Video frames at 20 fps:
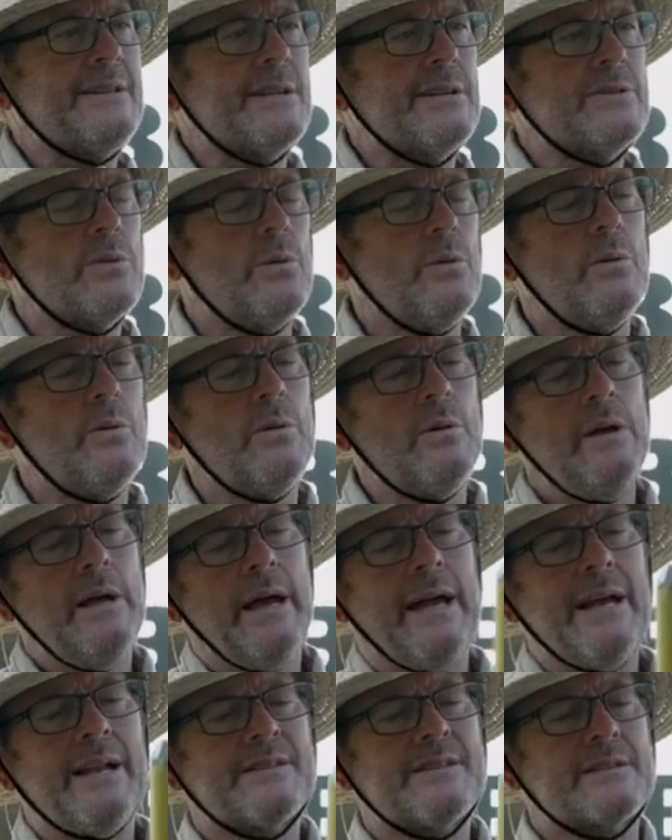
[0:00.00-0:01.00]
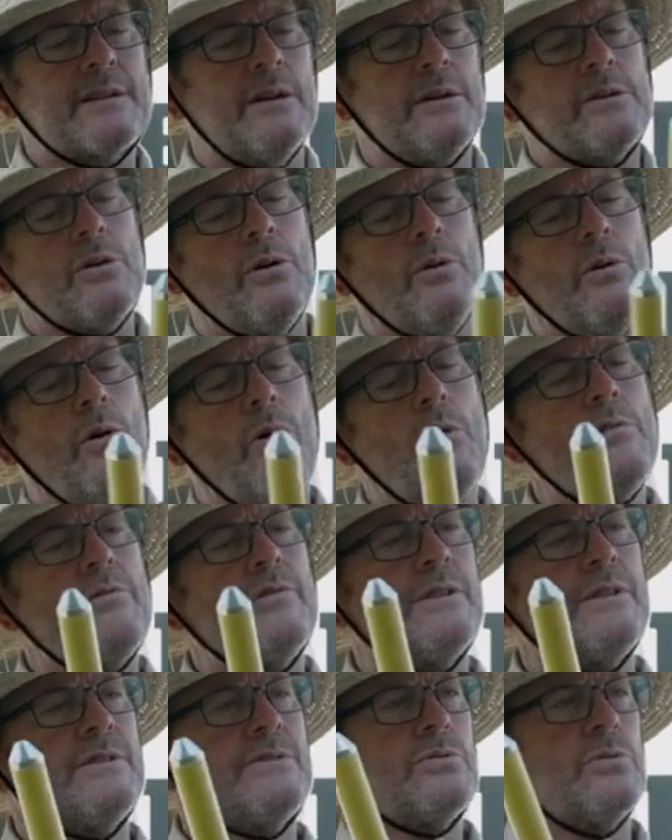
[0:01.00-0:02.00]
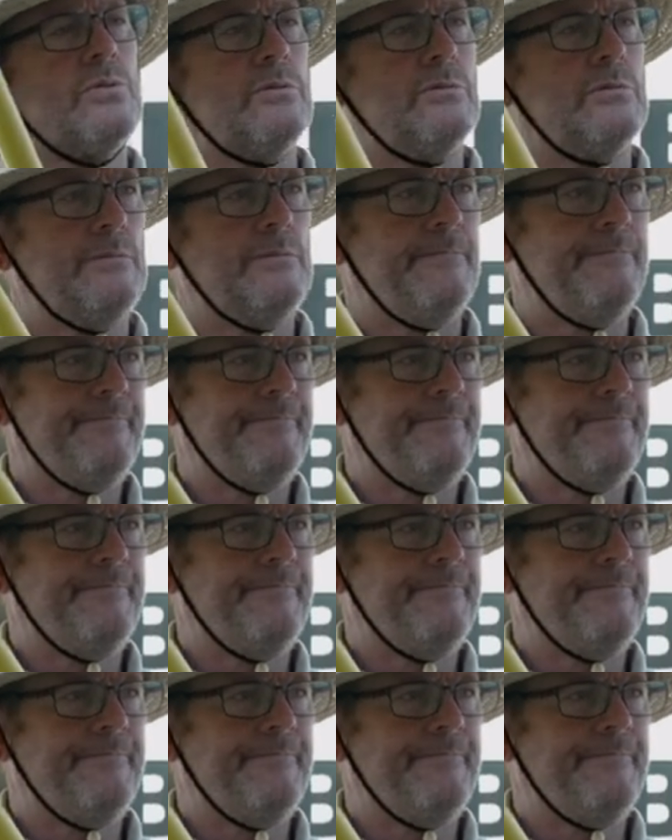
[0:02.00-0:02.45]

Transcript: the tool, and it's going to go over the tool.